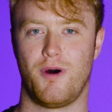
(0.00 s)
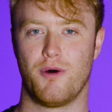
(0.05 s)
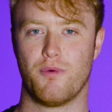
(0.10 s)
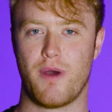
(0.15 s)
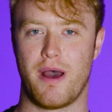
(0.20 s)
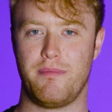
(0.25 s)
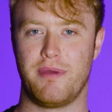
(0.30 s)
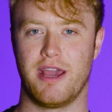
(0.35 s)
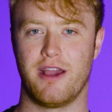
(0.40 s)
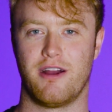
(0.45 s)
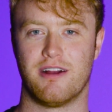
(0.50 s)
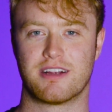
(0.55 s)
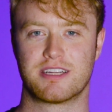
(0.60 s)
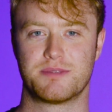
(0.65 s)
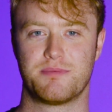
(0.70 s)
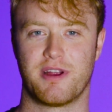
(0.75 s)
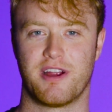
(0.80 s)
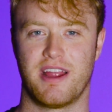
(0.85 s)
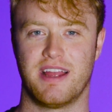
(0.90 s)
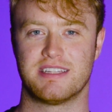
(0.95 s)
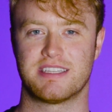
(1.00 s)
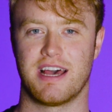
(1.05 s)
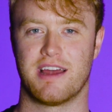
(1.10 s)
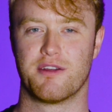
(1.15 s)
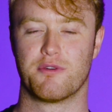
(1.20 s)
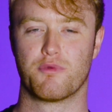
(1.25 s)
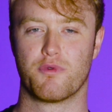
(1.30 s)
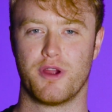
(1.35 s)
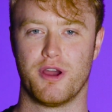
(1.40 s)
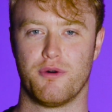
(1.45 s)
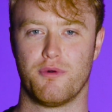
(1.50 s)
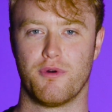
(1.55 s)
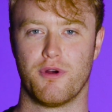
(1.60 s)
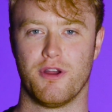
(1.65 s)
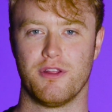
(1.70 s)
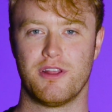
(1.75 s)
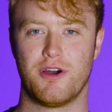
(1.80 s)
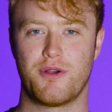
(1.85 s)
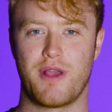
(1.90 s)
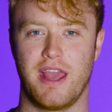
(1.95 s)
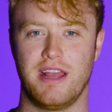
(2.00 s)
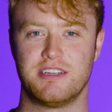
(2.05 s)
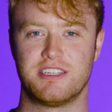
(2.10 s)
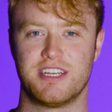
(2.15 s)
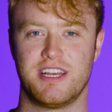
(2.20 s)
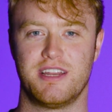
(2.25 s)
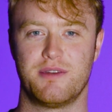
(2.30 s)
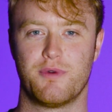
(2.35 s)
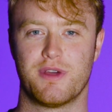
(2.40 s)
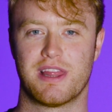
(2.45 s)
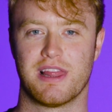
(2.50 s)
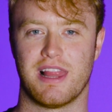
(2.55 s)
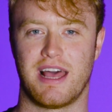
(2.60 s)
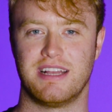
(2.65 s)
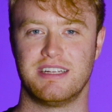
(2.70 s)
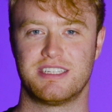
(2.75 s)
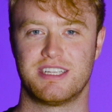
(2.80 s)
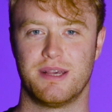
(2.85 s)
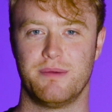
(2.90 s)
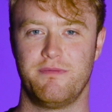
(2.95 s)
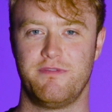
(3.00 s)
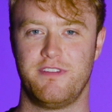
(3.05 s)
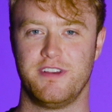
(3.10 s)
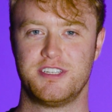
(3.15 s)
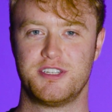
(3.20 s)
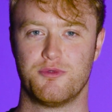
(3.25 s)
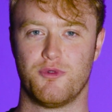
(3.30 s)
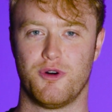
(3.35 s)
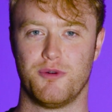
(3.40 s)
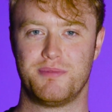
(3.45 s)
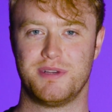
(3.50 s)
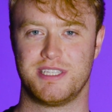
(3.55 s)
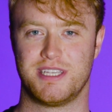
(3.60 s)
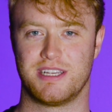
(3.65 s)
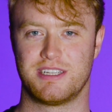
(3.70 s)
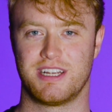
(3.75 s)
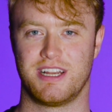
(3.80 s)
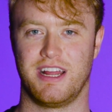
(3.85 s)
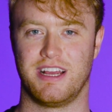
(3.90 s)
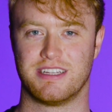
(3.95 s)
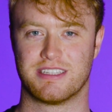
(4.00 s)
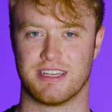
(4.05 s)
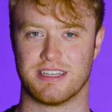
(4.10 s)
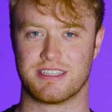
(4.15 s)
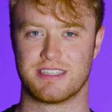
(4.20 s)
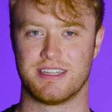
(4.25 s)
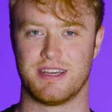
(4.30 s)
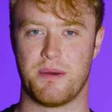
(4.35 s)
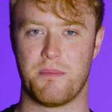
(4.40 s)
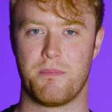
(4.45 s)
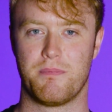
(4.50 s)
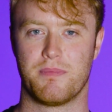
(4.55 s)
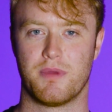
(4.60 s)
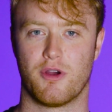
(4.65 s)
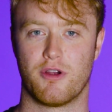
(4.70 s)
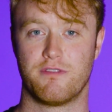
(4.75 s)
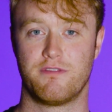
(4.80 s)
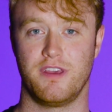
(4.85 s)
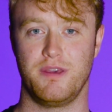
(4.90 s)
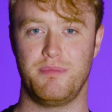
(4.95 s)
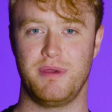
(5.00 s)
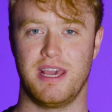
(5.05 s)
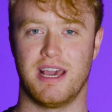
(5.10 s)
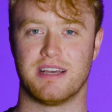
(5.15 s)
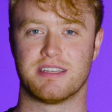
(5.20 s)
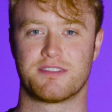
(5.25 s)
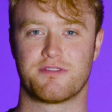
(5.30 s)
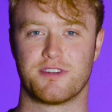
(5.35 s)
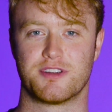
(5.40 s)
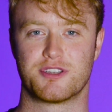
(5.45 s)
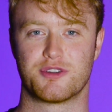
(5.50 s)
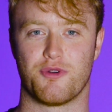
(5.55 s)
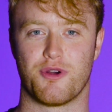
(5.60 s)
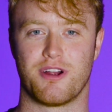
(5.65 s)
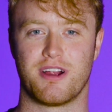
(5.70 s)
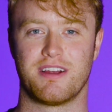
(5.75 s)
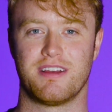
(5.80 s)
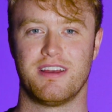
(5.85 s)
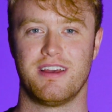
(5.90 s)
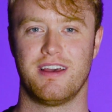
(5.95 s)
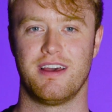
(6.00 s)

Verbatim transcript: Wall WebAR experience at a real-world location with Lightship Visual Positioning System, or VPS for short.